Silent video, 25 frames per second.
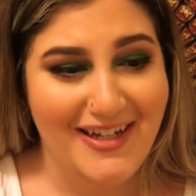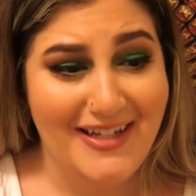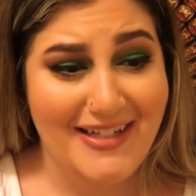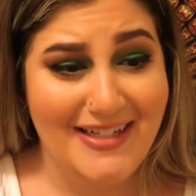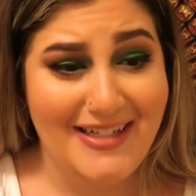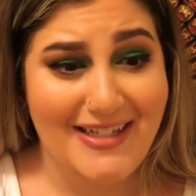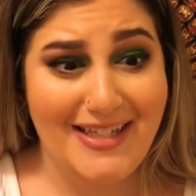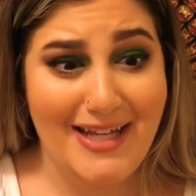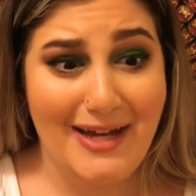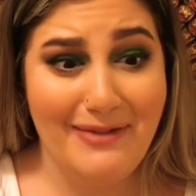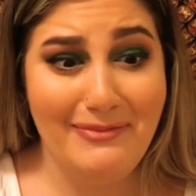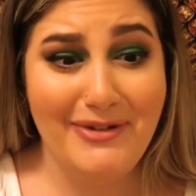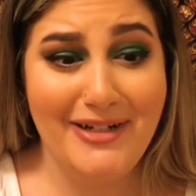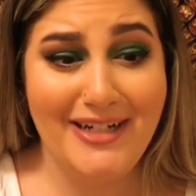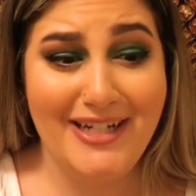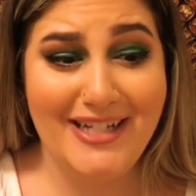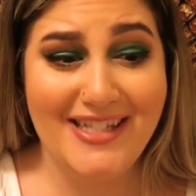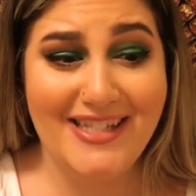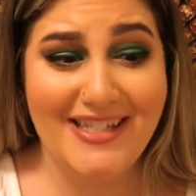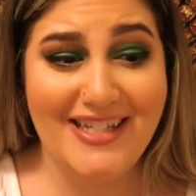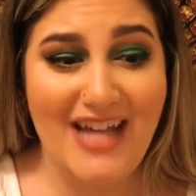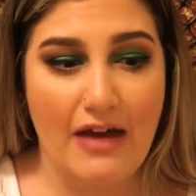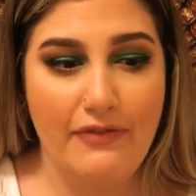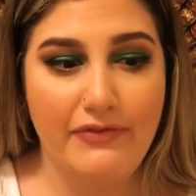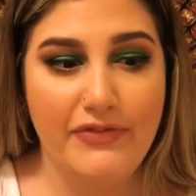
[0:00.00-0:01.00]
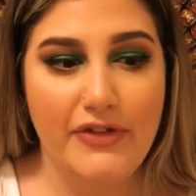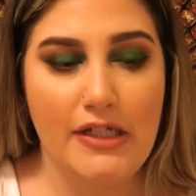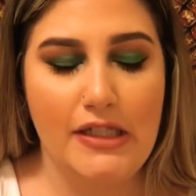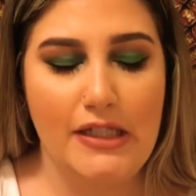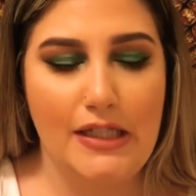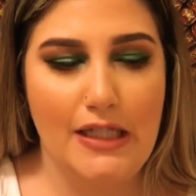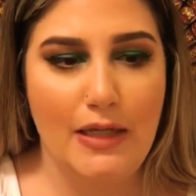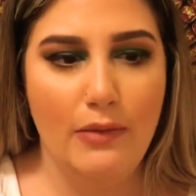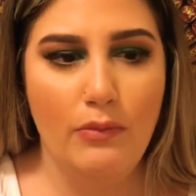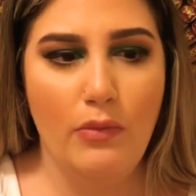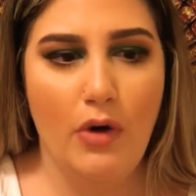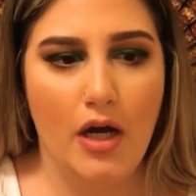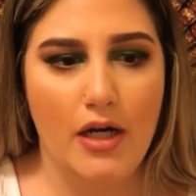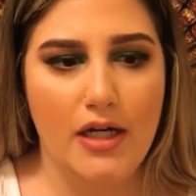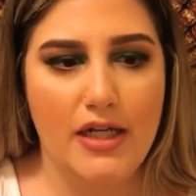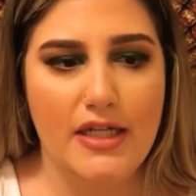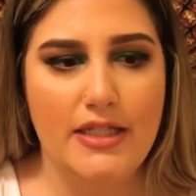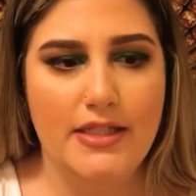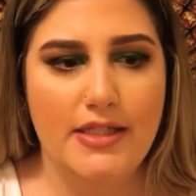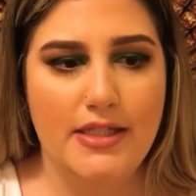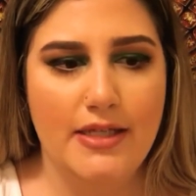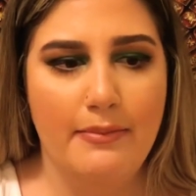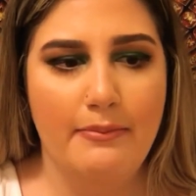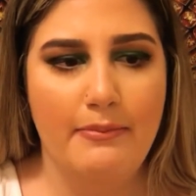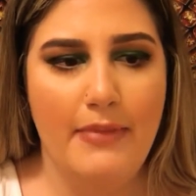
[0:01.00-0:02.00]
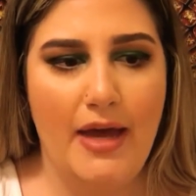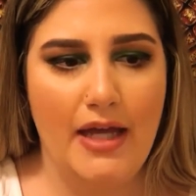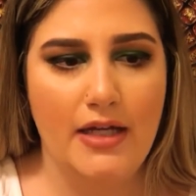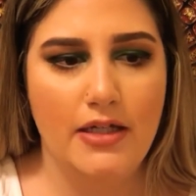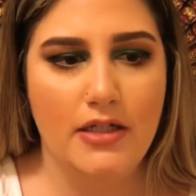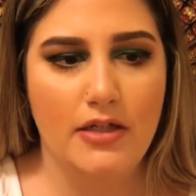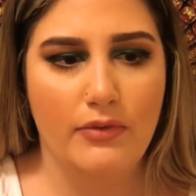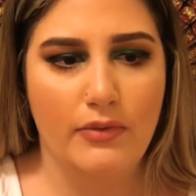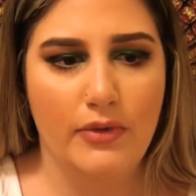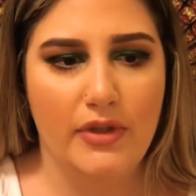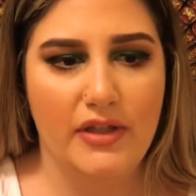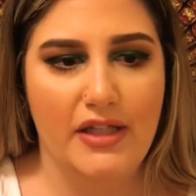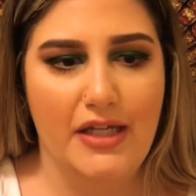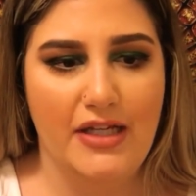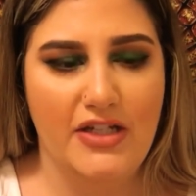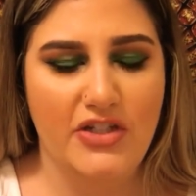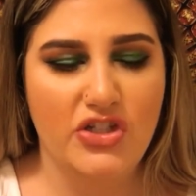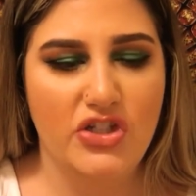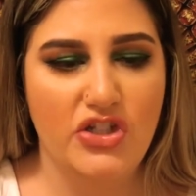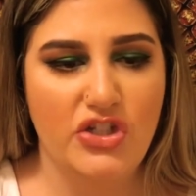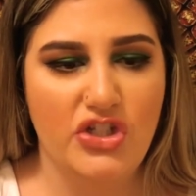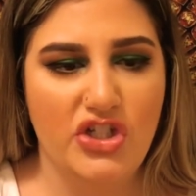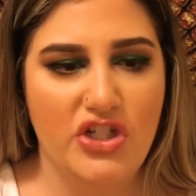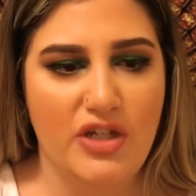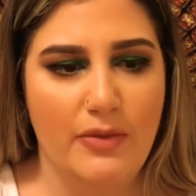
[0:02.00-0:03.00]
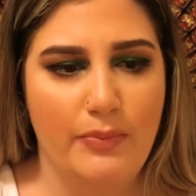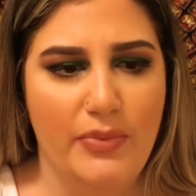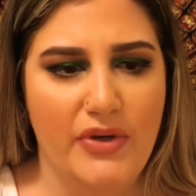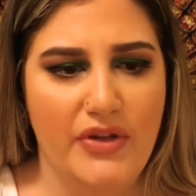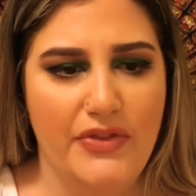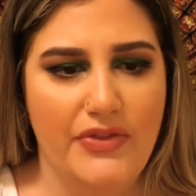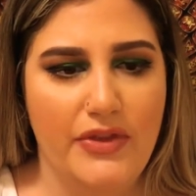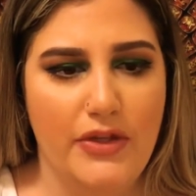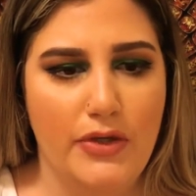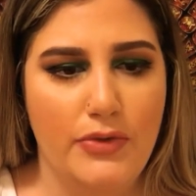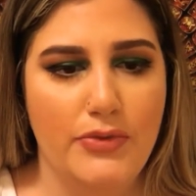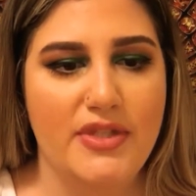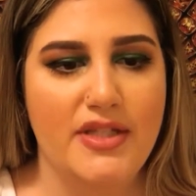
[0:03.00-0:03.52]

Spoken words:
Someone is definitely wanting to mend a relationship with you.